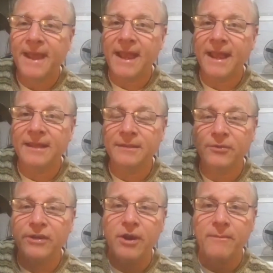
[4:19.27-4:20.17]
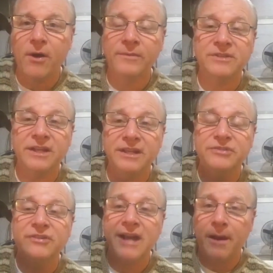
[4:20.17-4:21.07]
and the Marino moments in
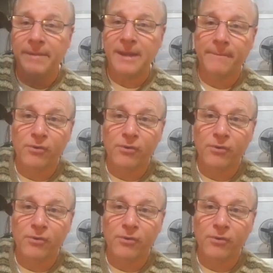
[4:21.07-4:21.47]
history now being